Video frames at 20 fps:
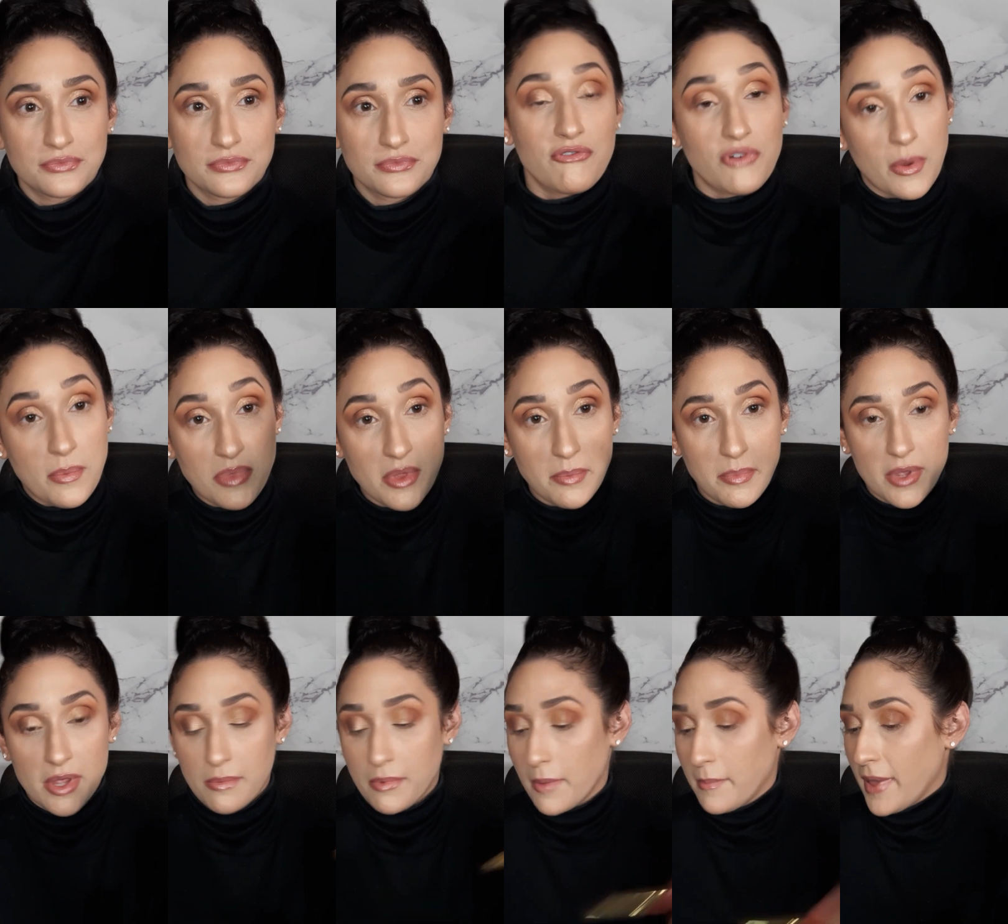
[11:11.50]
From the
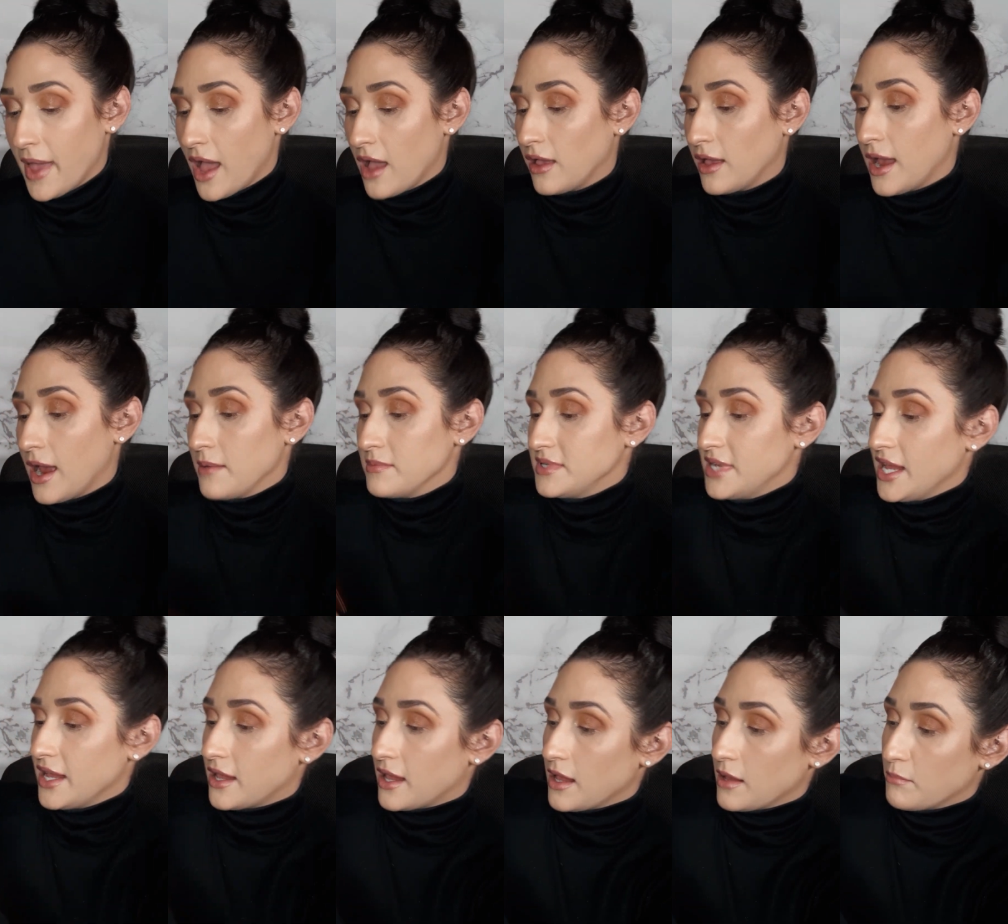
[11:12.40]
Biba palette, I'm
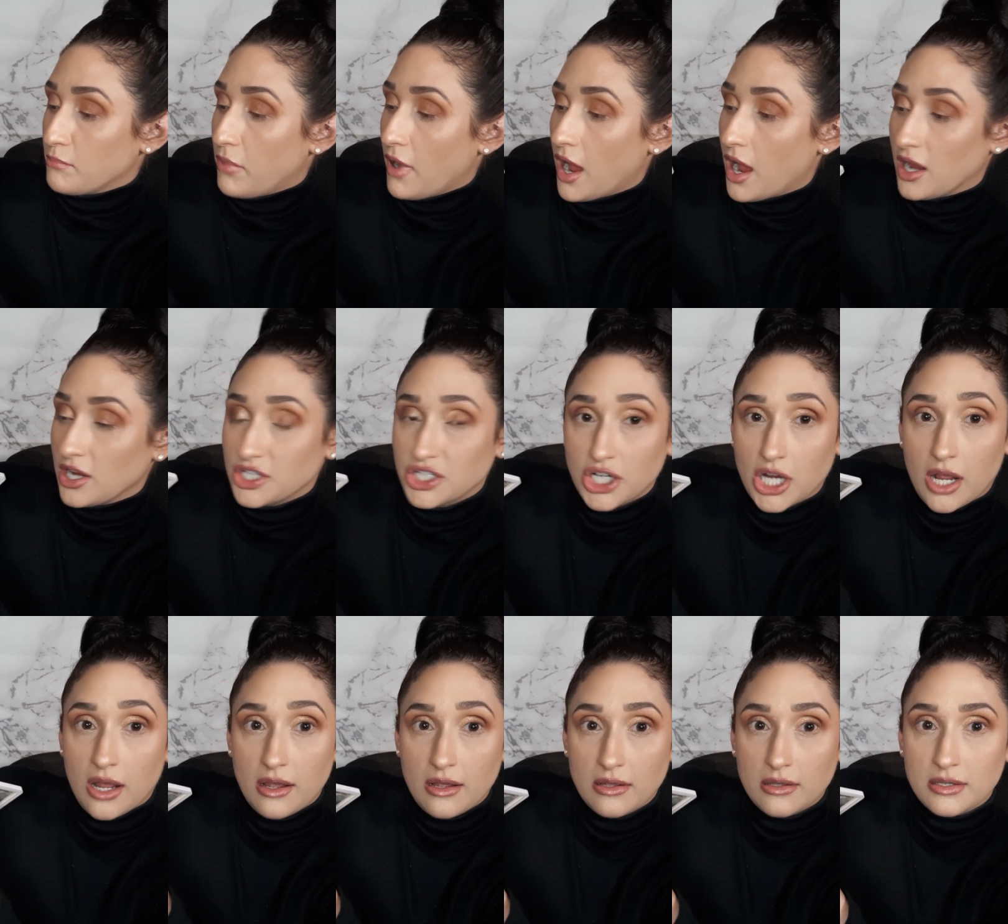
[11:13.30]
taking Pasha.
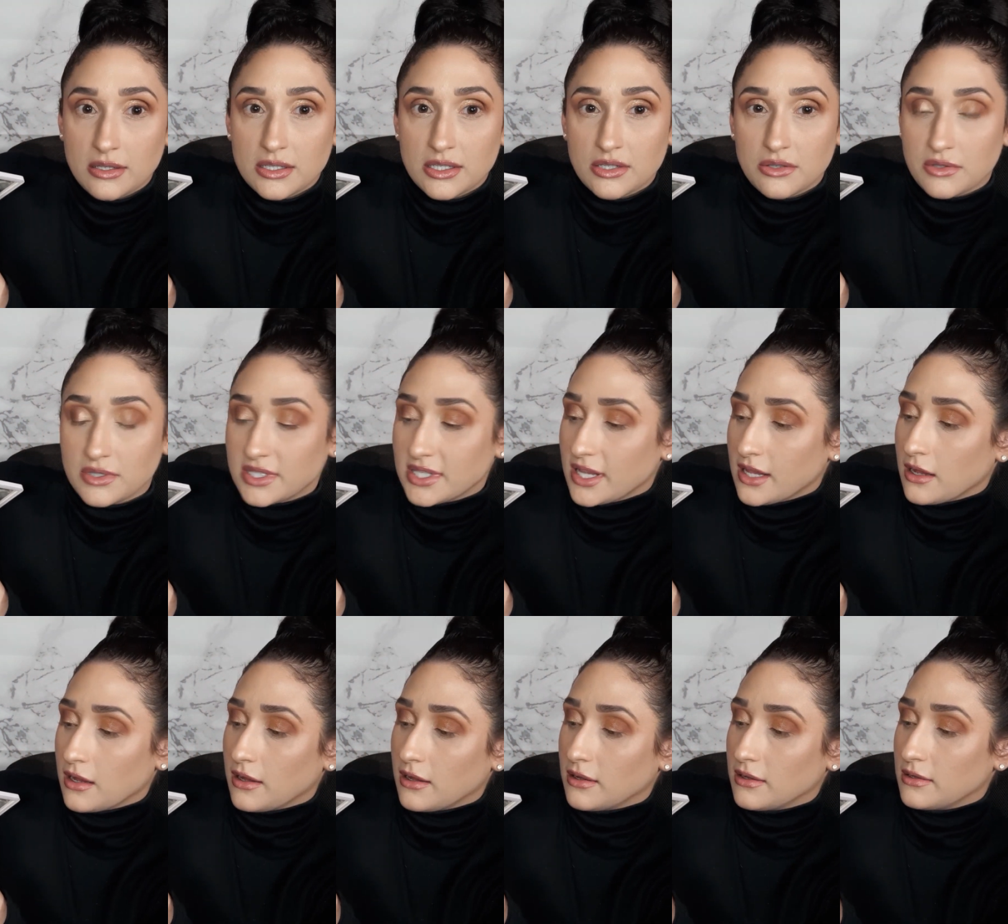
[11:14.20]
So it's like
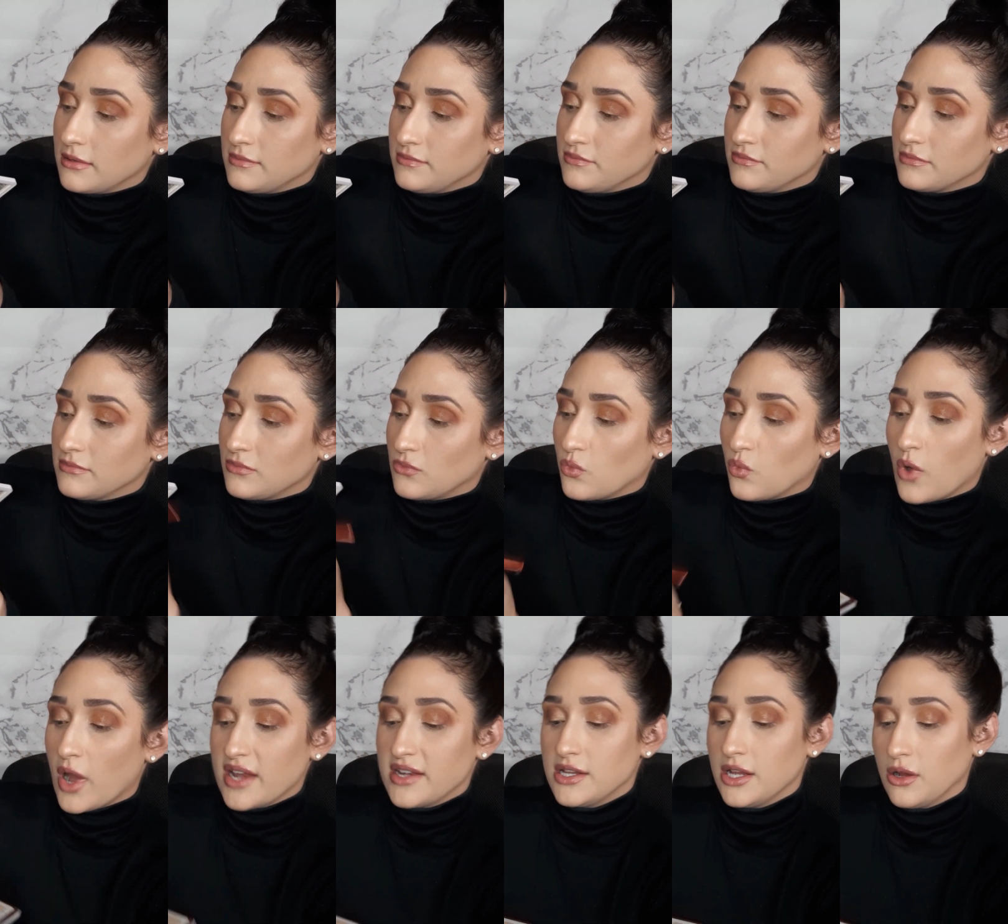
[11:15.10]
a
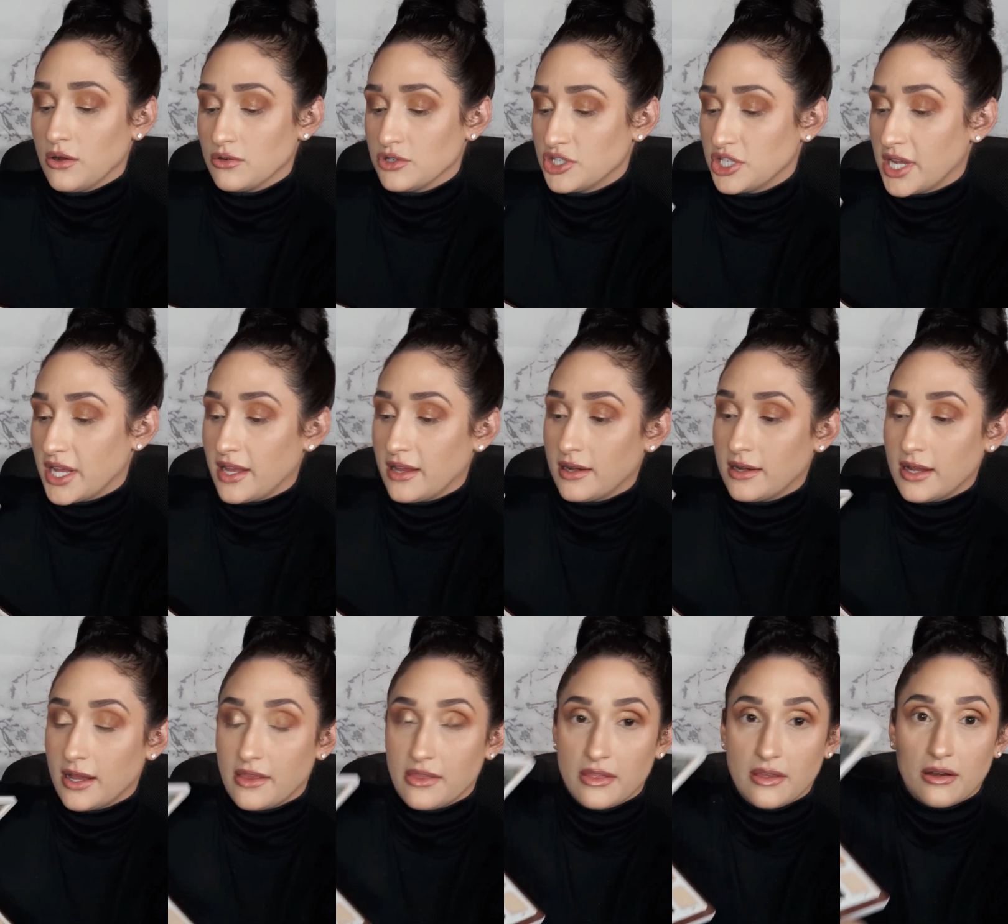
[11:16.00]
red tone shade
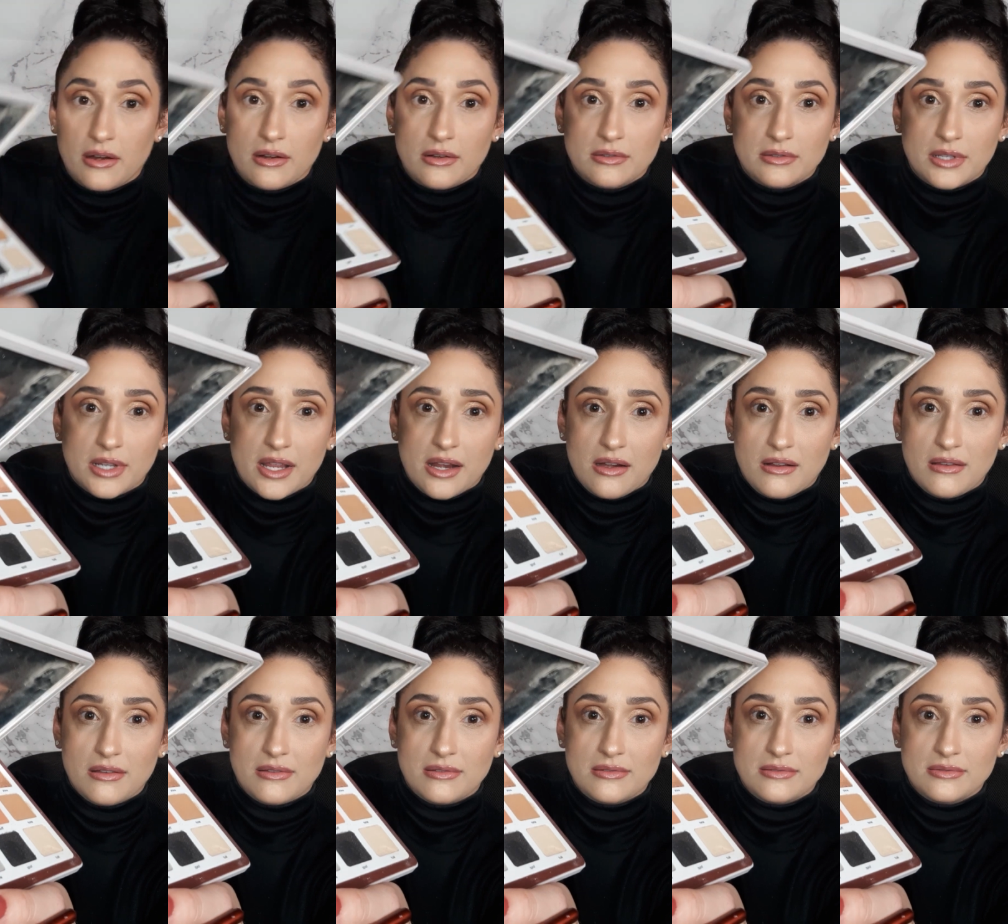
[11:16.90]
in there. Look at
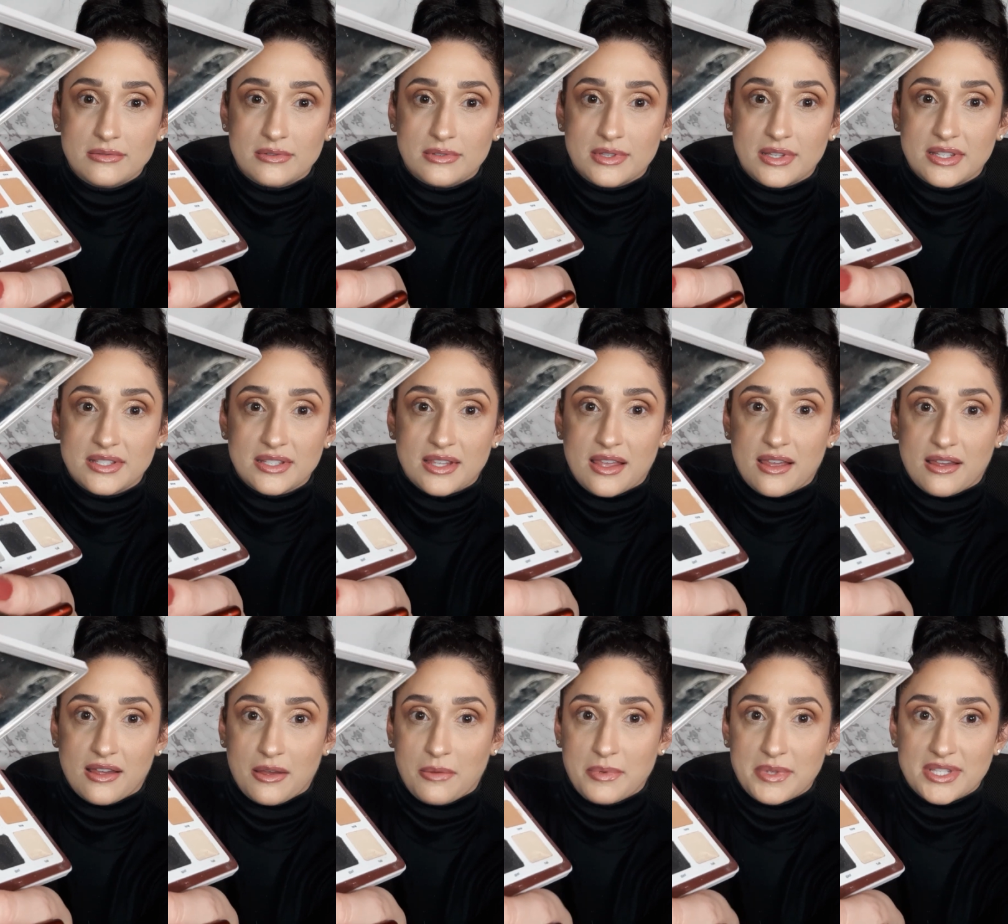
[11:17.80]
all this
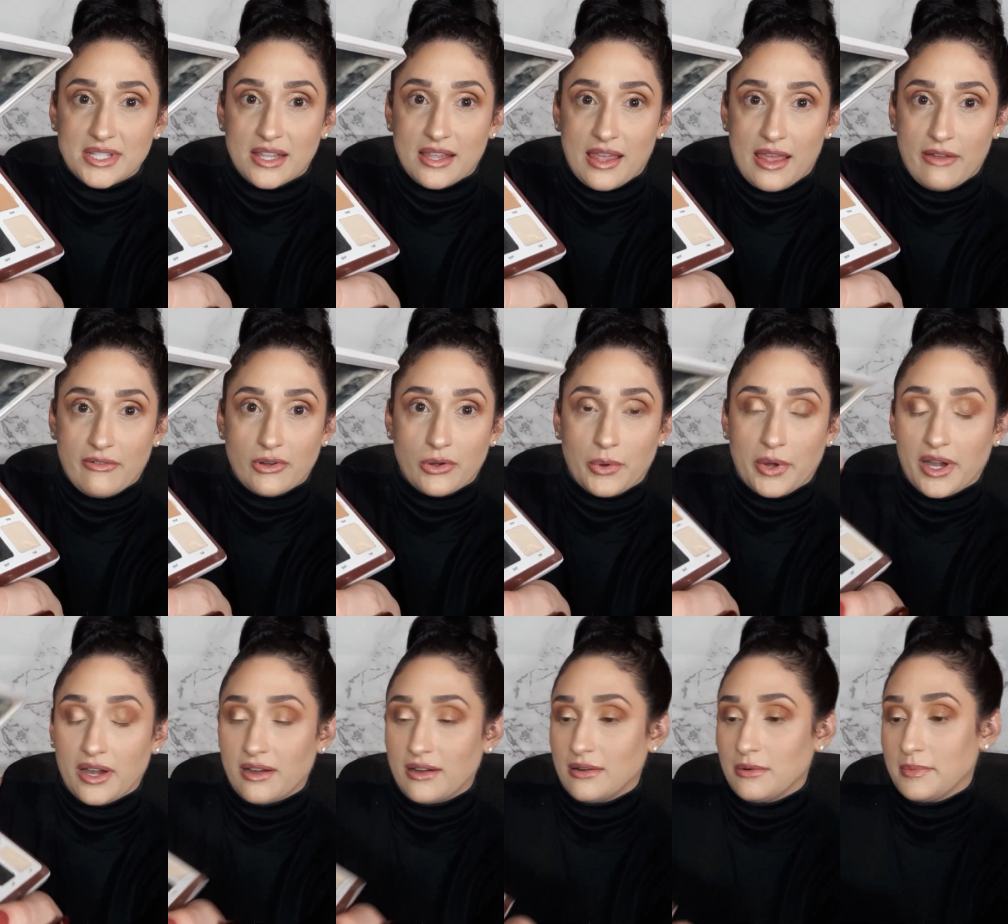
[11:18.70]
kick up. It's like
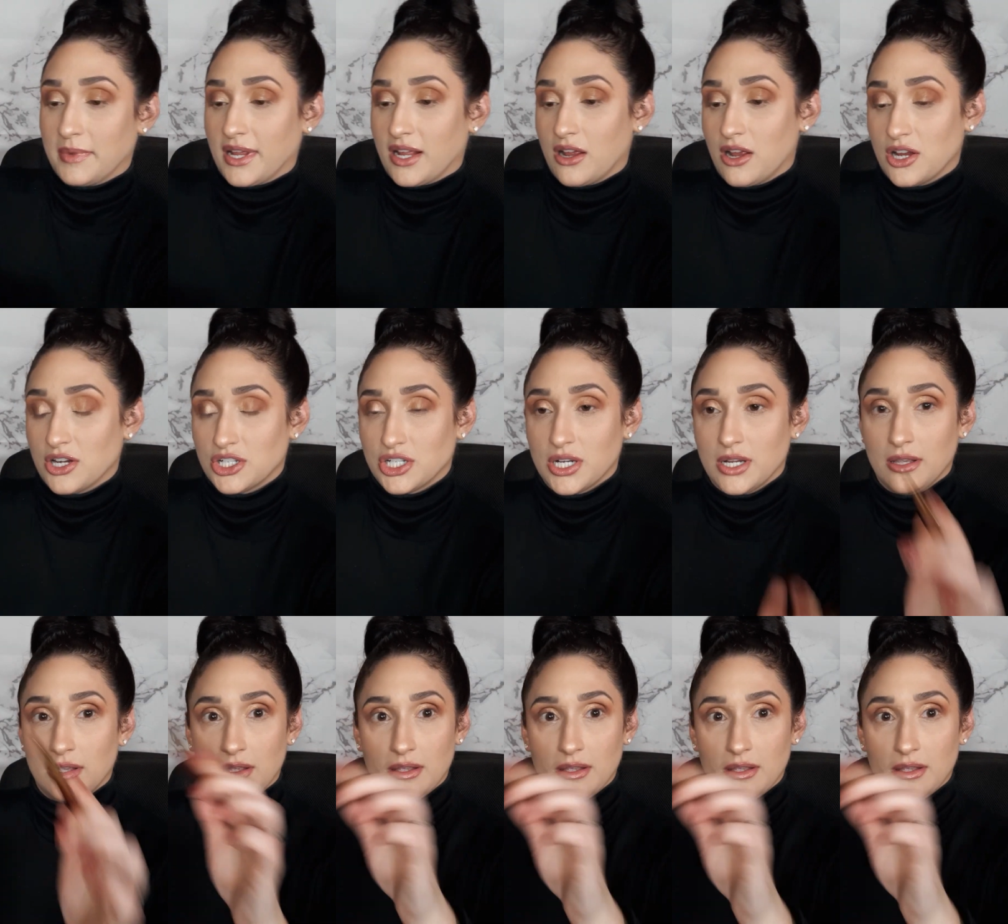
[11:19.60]
everywhere. Oh my gosh.